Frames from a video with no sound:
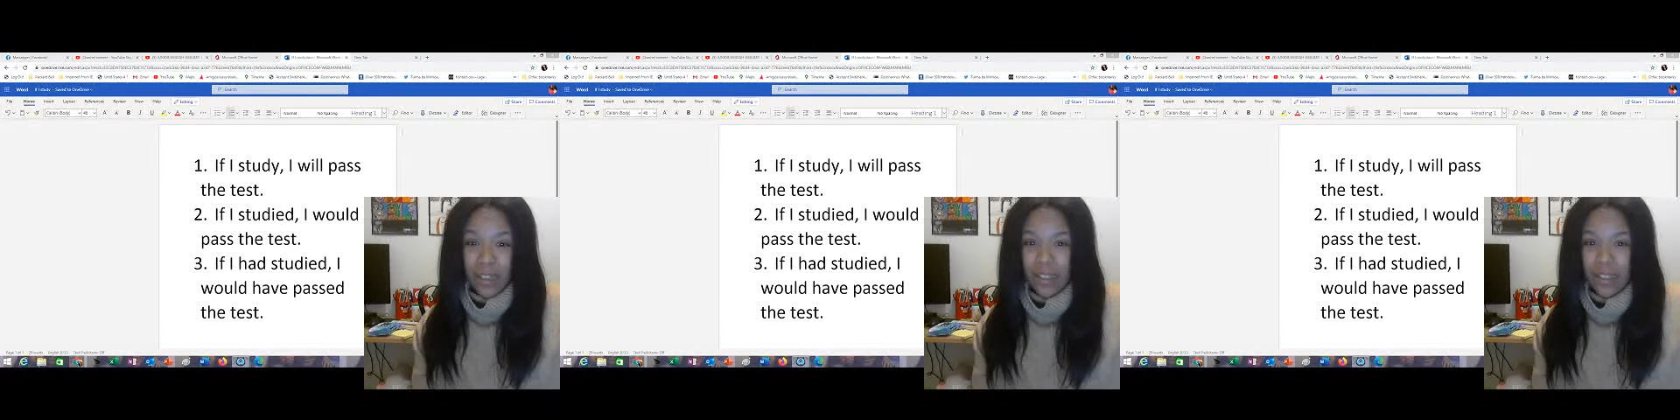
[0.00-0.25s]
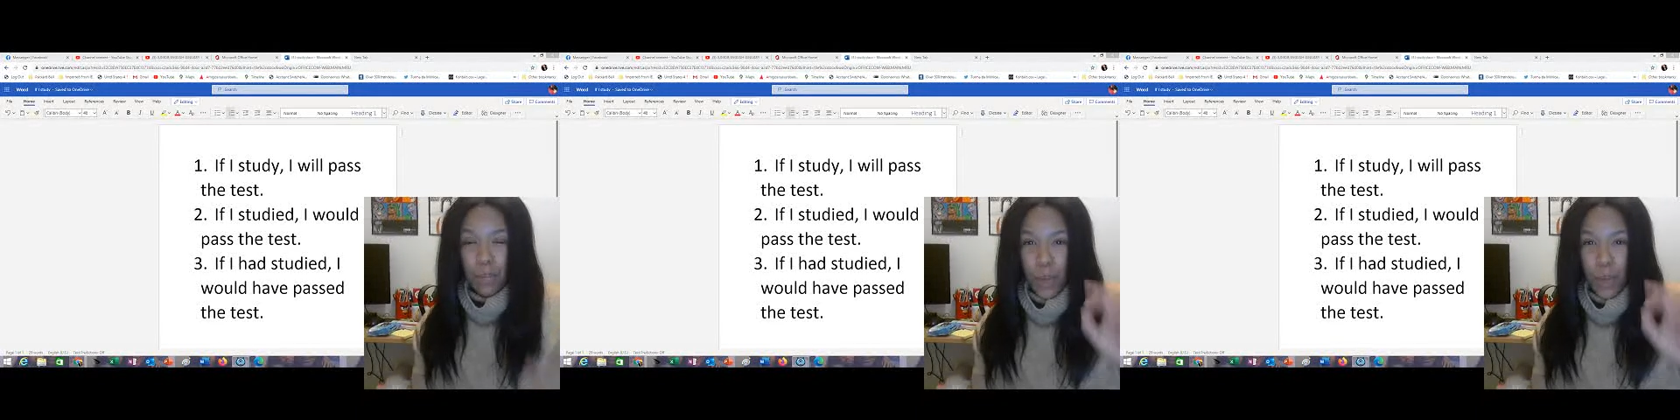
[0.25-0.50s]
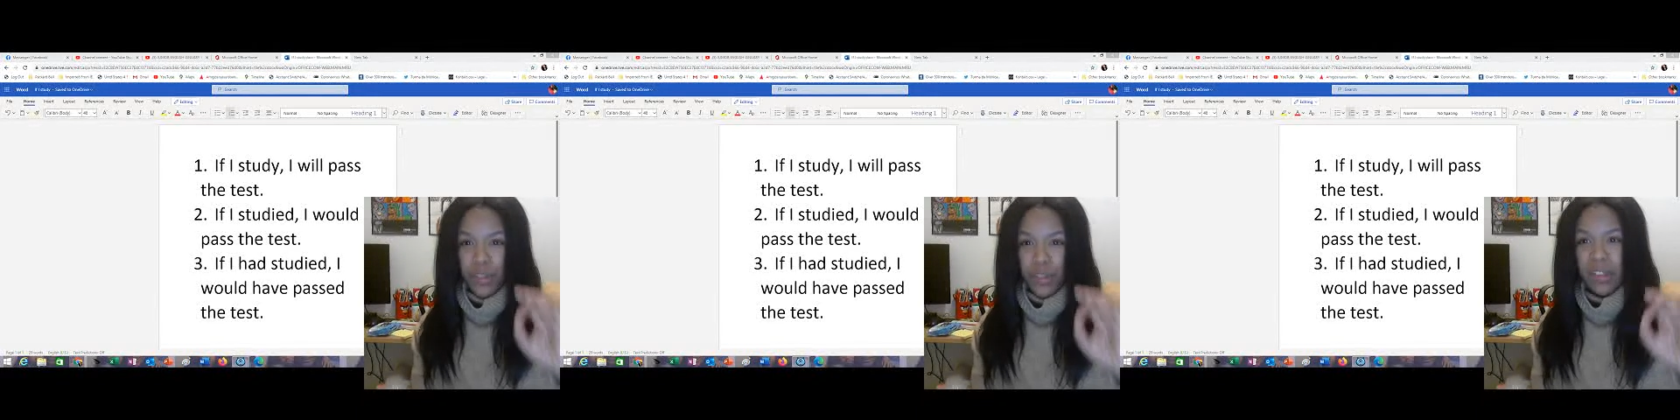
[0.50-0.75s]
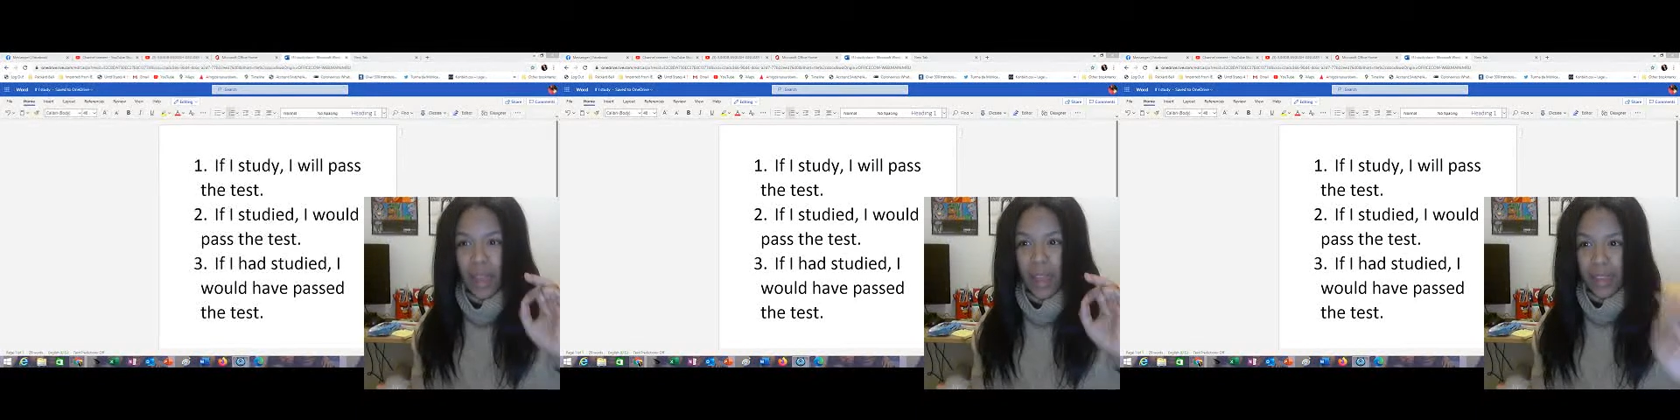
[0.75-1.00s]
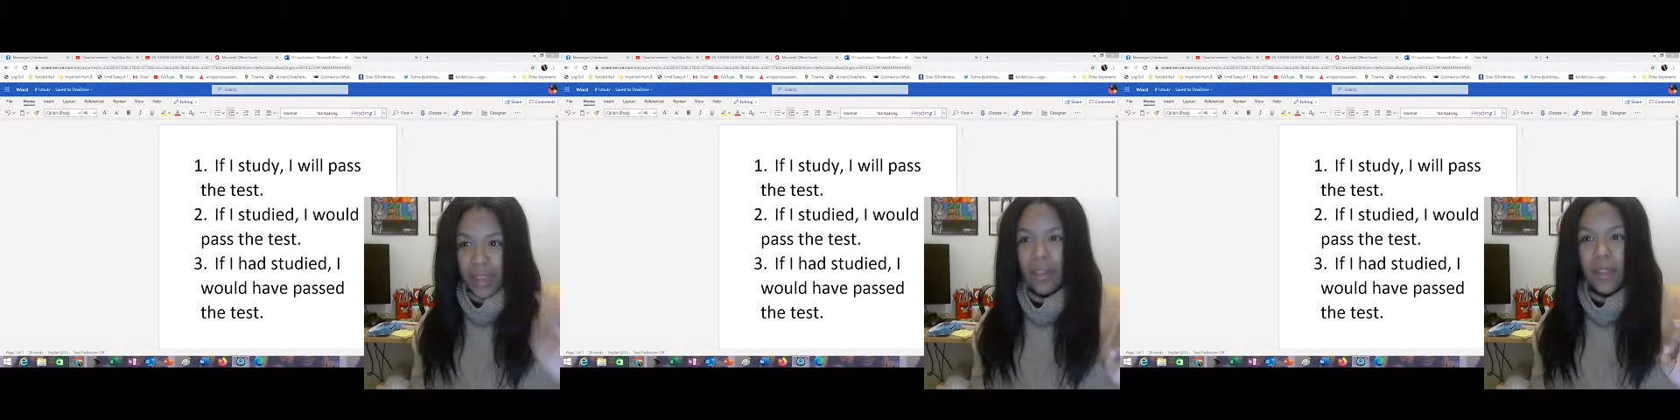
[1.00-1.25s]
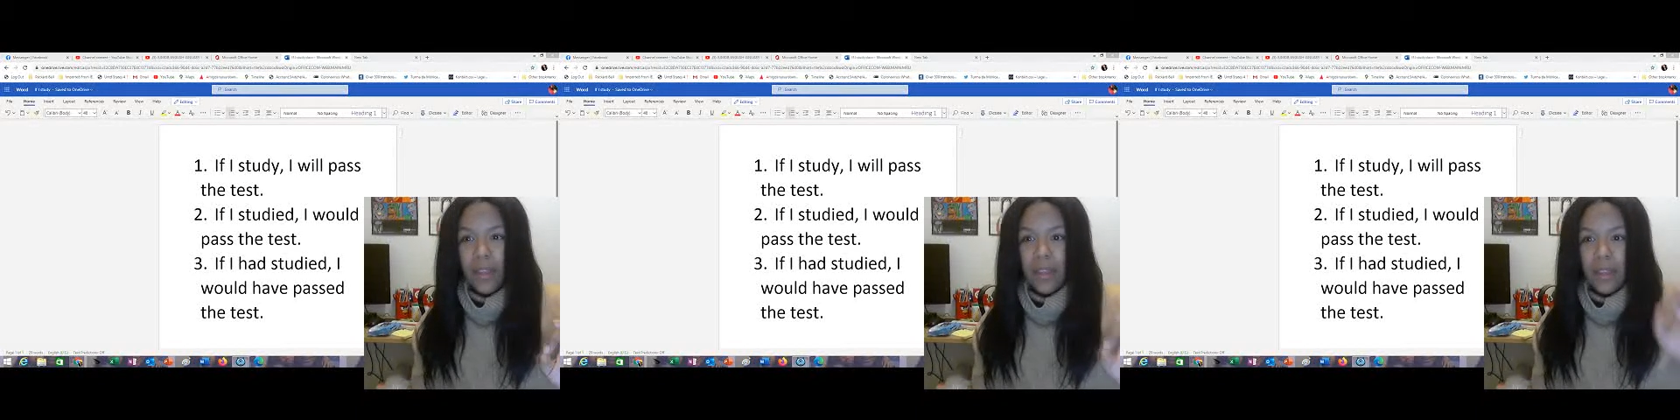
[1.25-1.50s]
the most
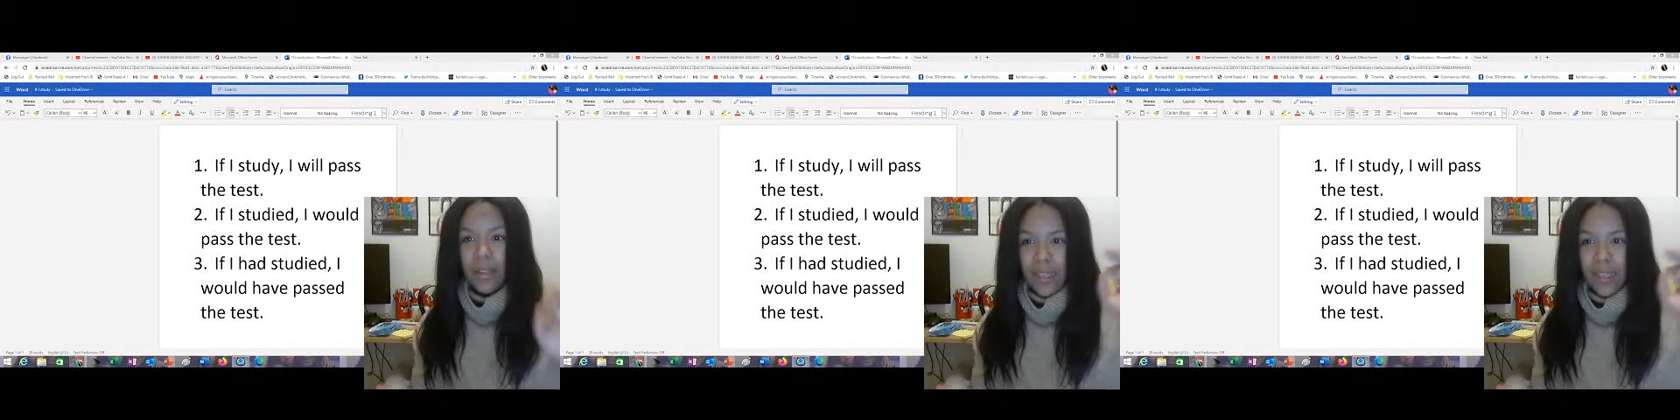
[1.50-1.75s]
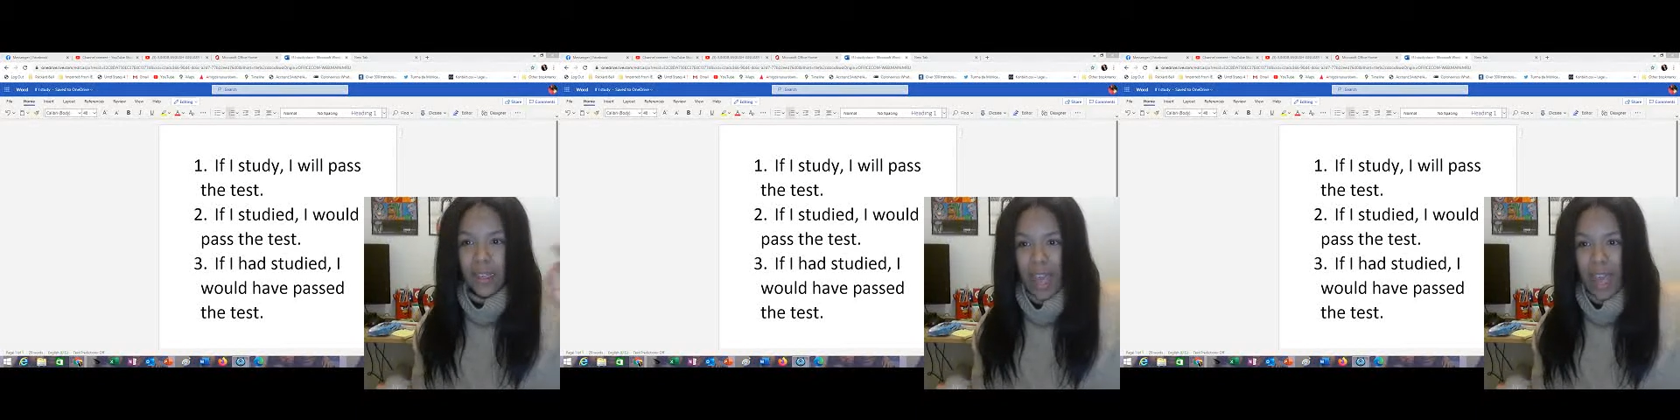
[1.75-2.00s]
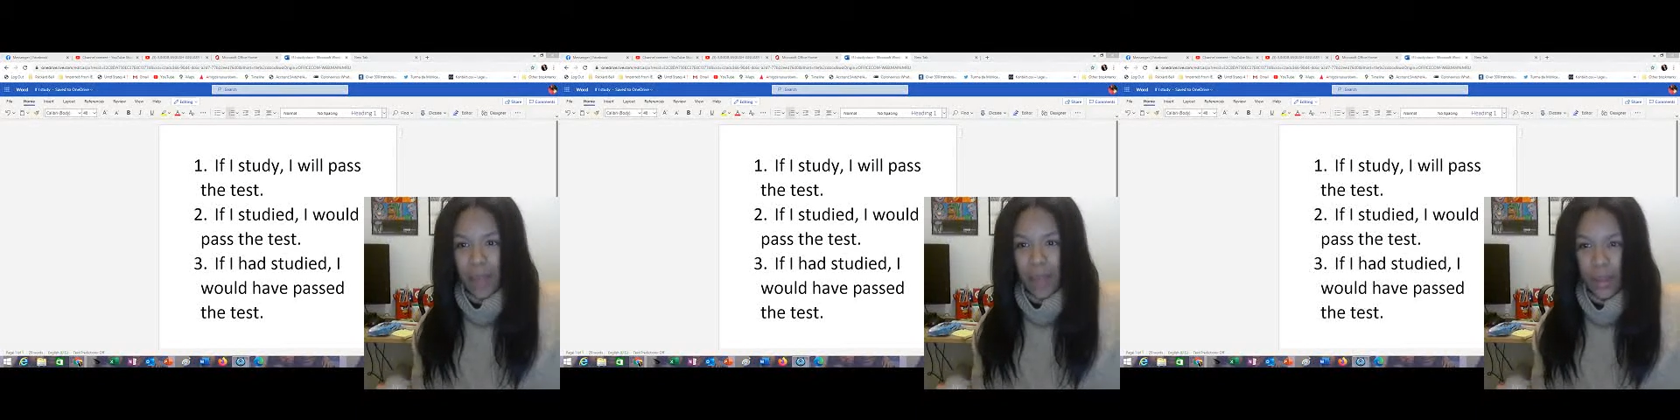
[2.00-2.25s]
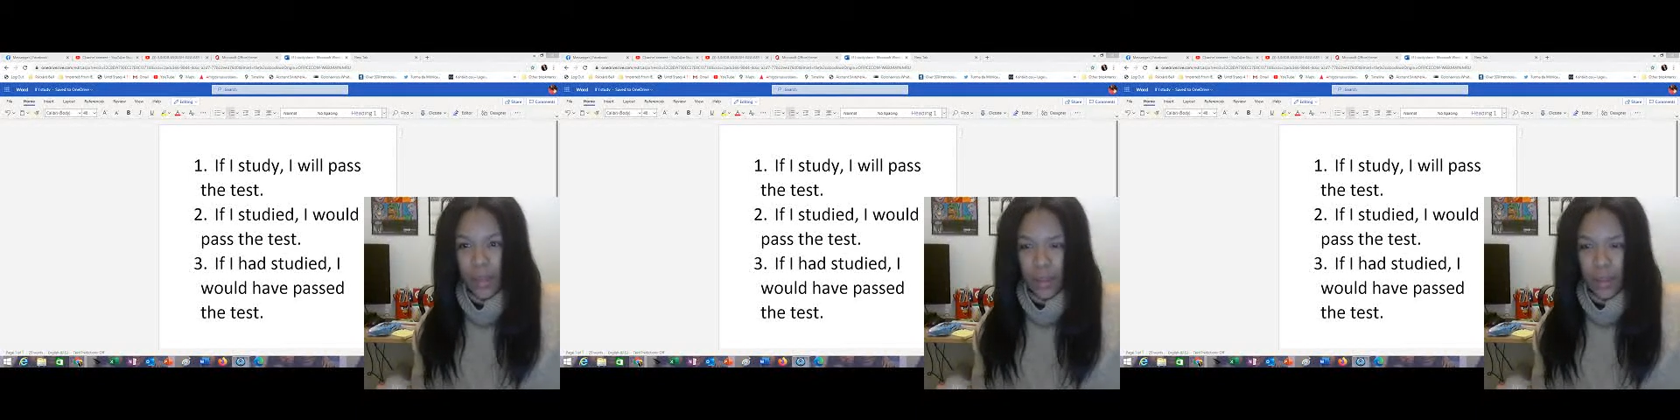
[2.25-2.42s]
likely to happen?